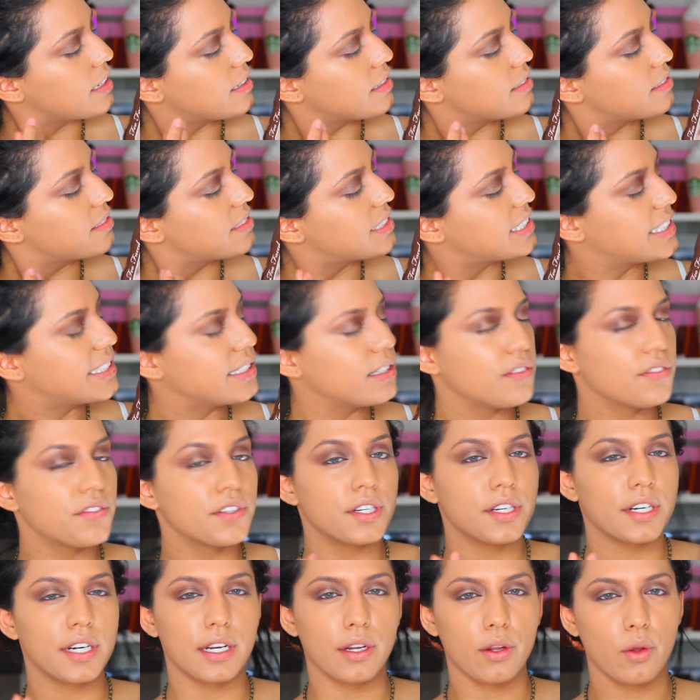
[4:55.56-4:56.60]

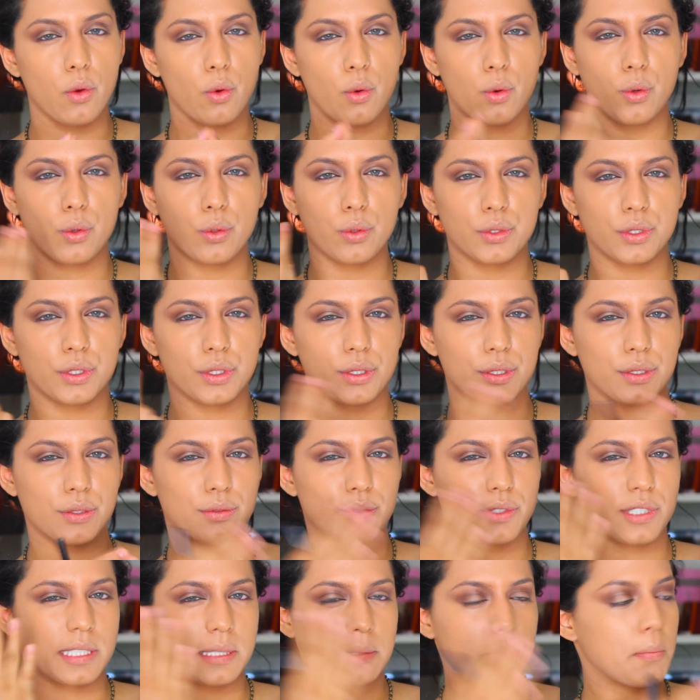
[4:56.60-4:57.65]
silver and gold
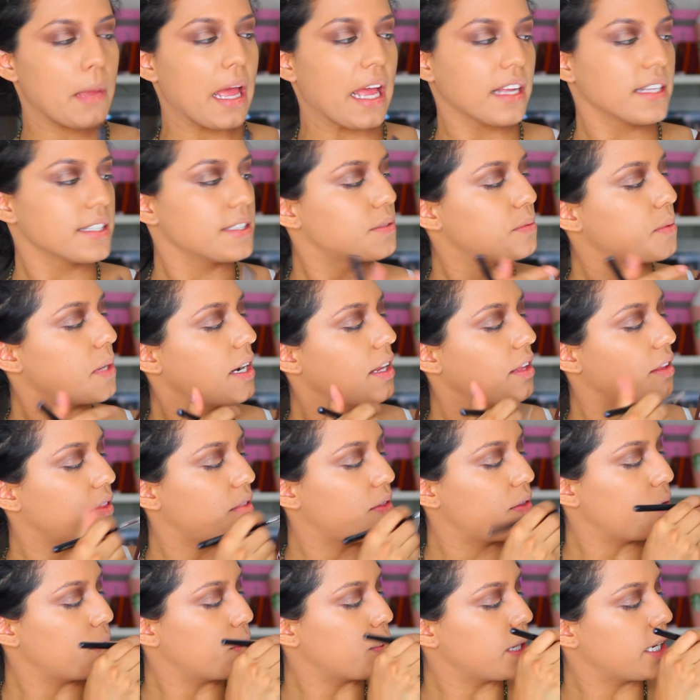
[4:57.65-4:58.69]
specks running
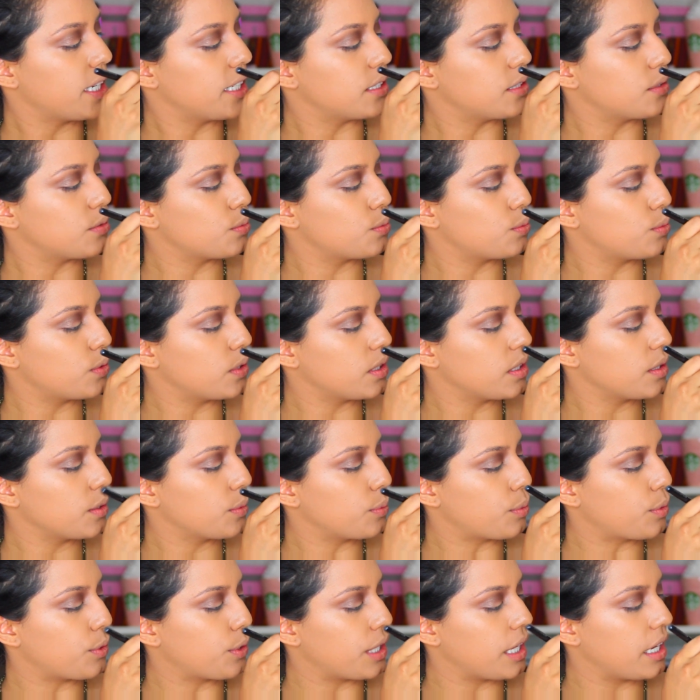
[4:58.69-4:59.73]
through it. It's really
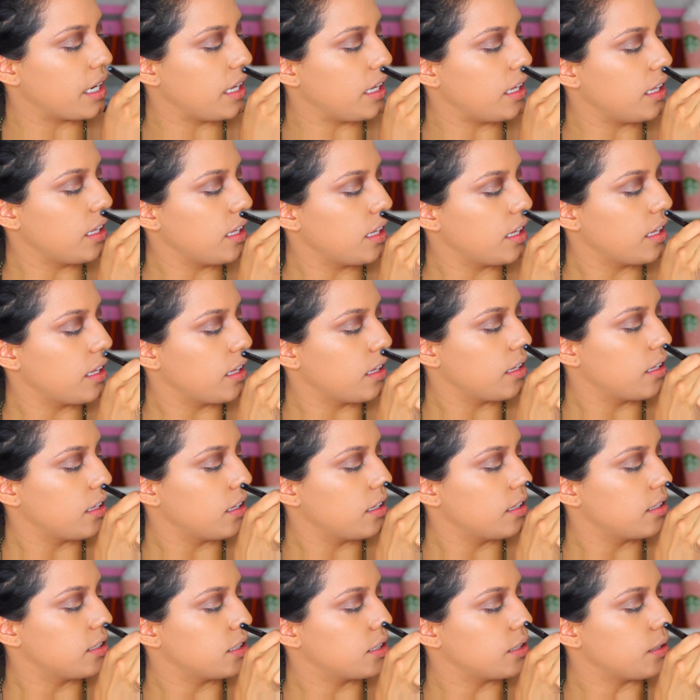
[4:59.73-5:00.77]
pretty.
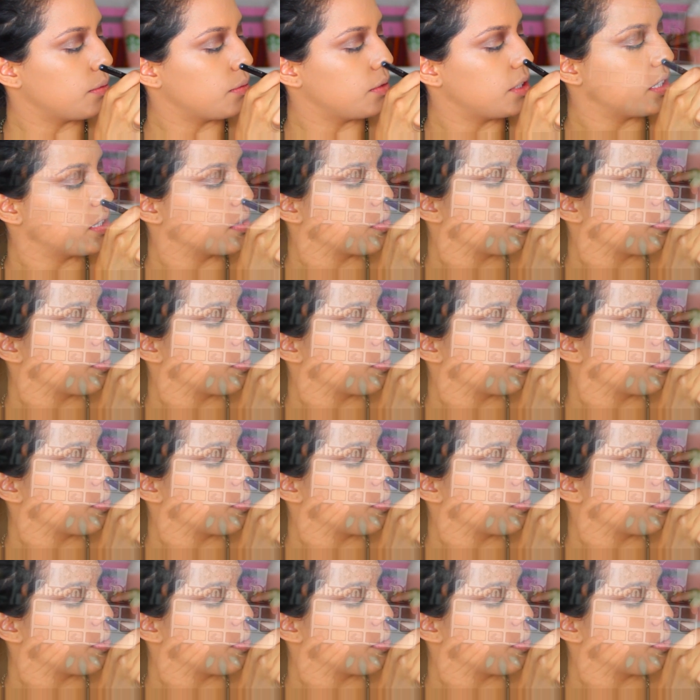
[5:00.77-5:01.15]
So I'm just